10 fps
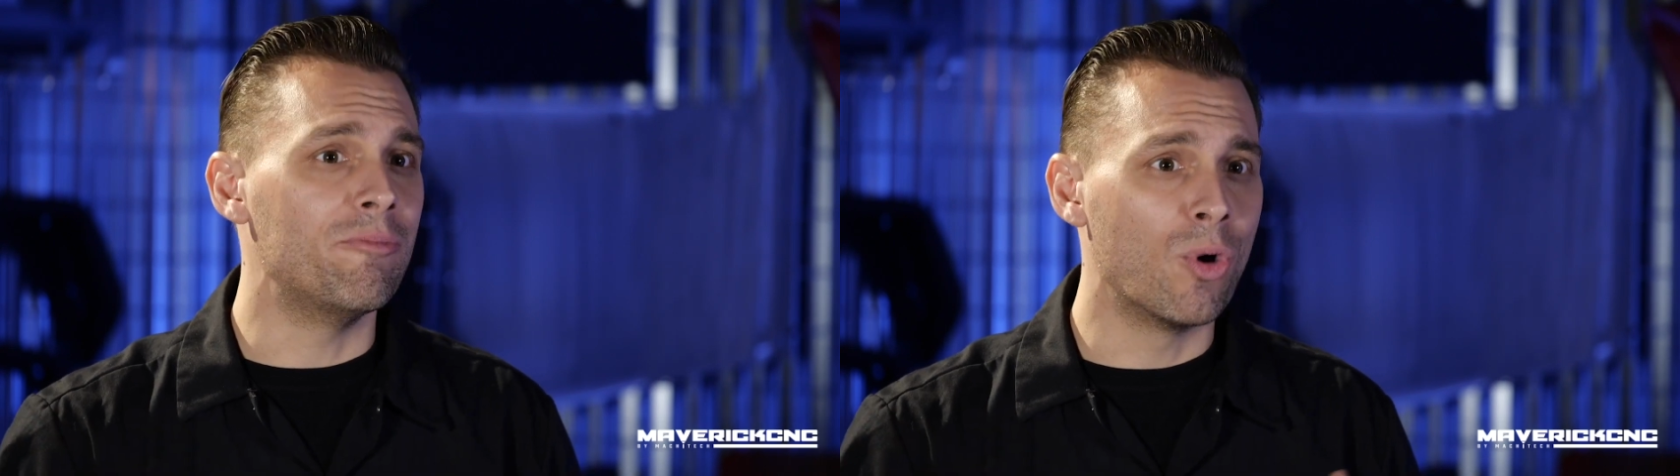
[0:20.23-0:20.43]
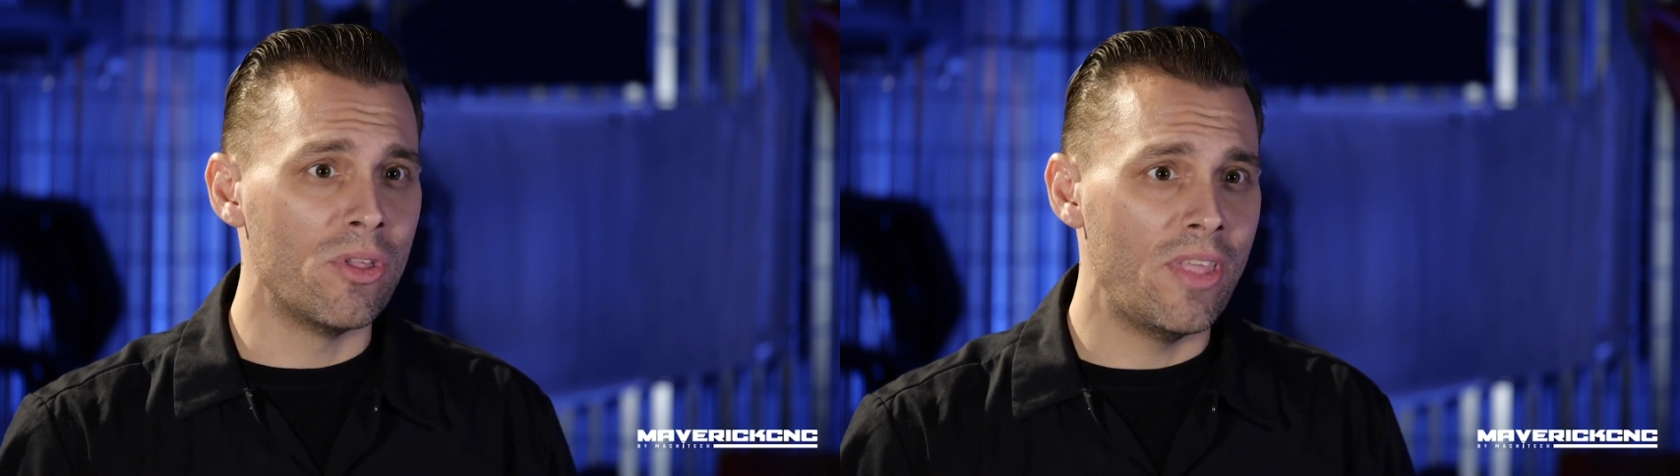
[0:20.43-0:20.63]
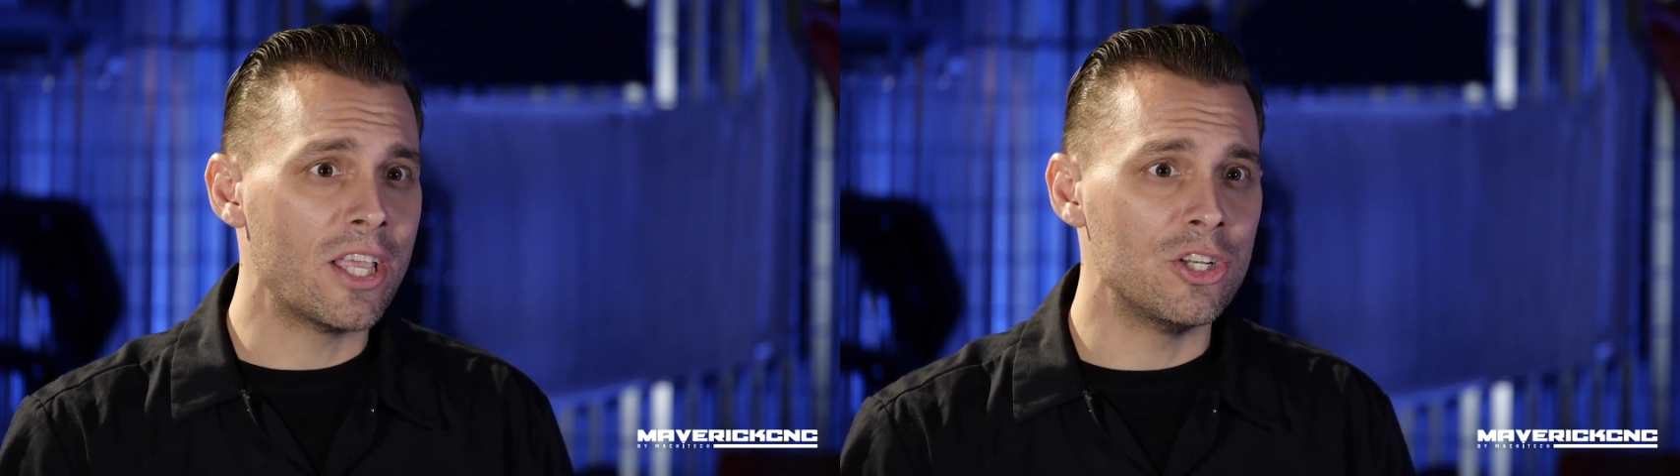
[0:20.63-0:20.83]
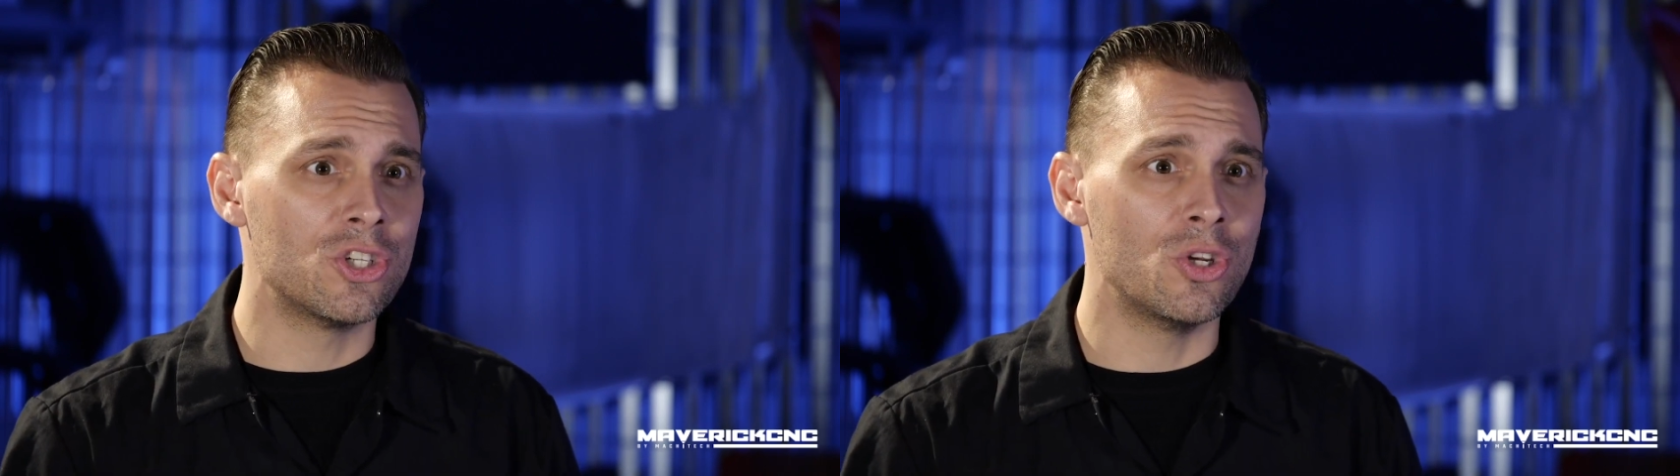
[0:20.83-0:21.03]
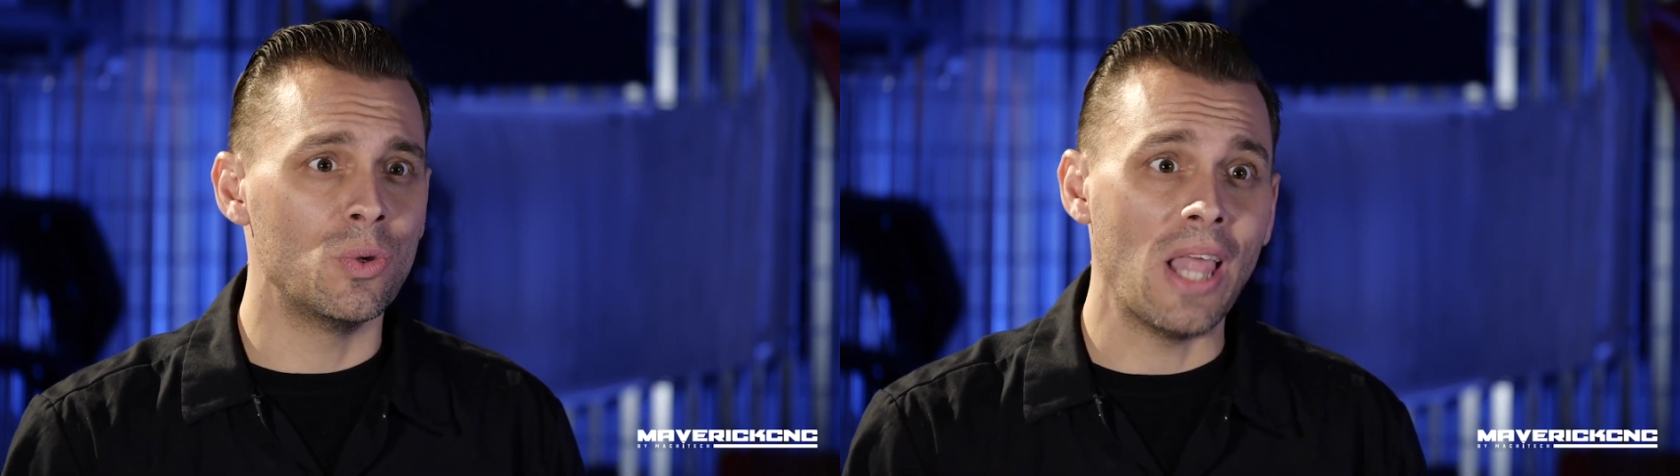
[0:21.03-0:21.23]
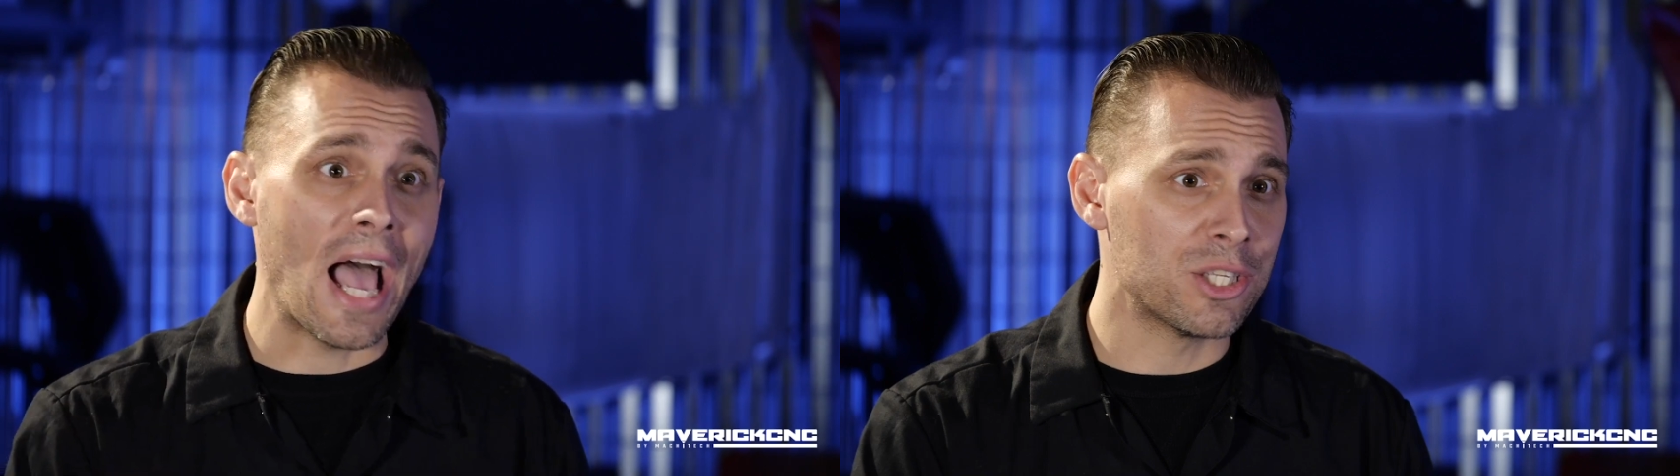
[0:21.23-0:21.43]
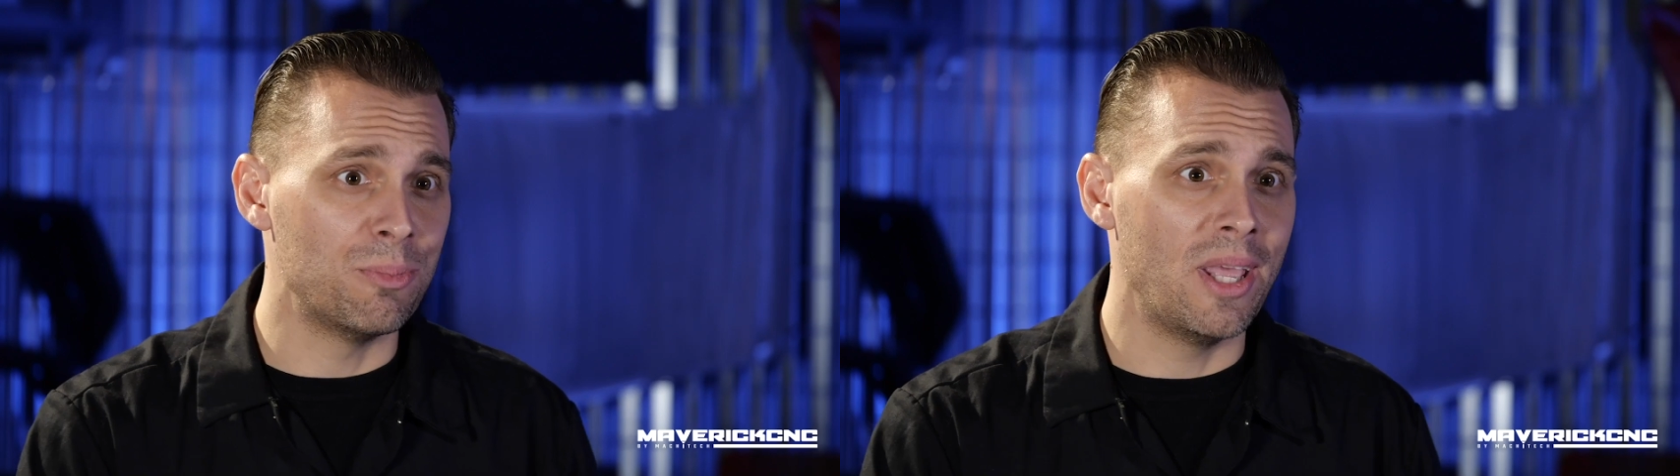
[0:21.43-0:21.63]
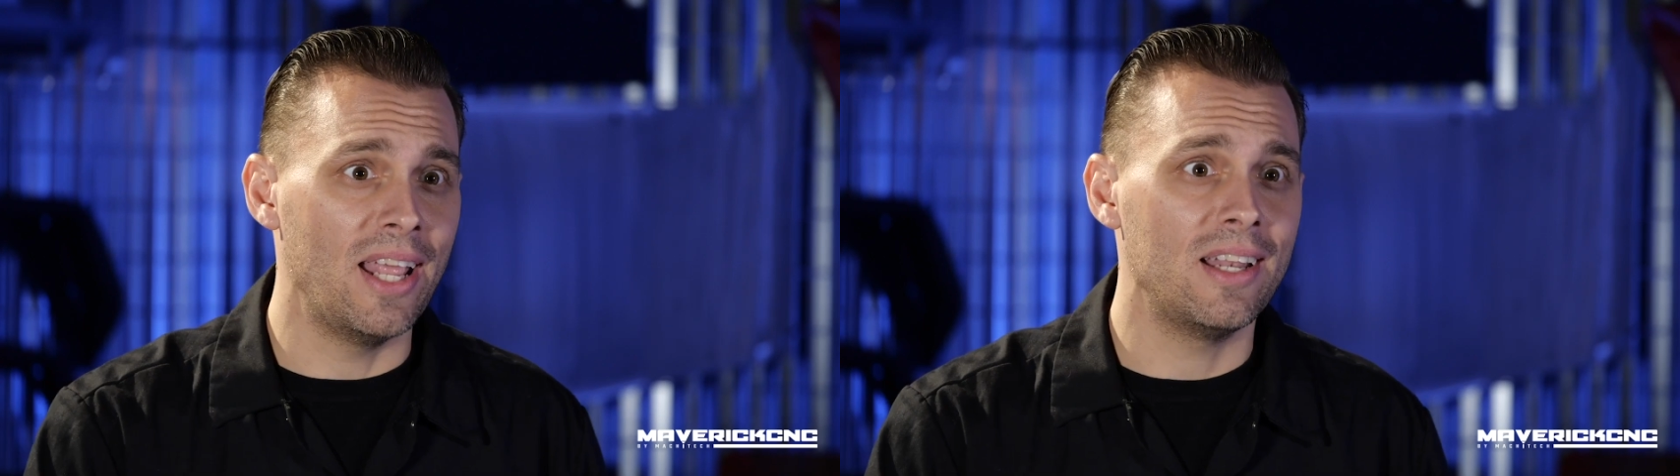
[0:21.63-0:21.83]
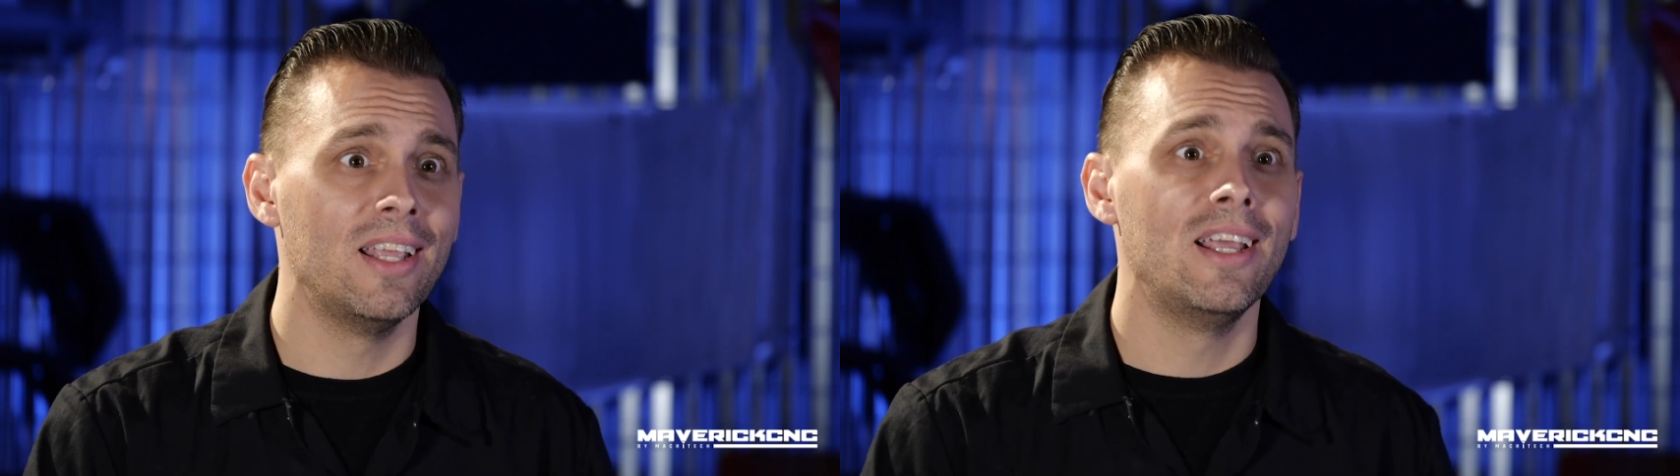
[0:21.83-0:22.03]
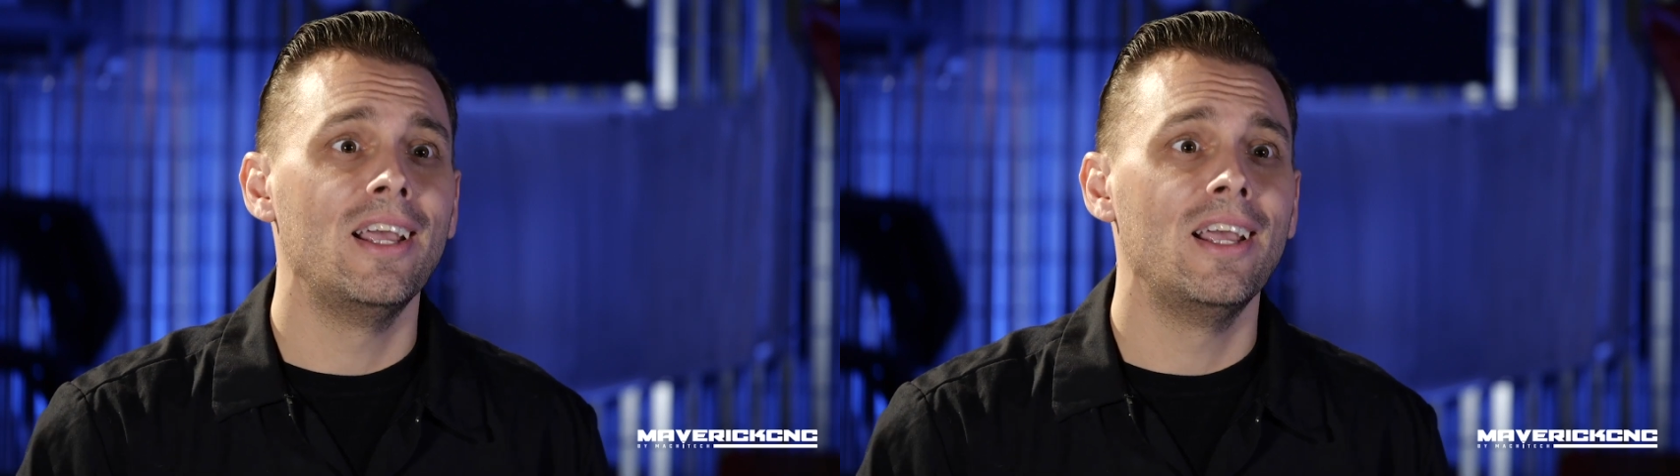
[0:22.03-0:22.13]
more than they can chew last minute.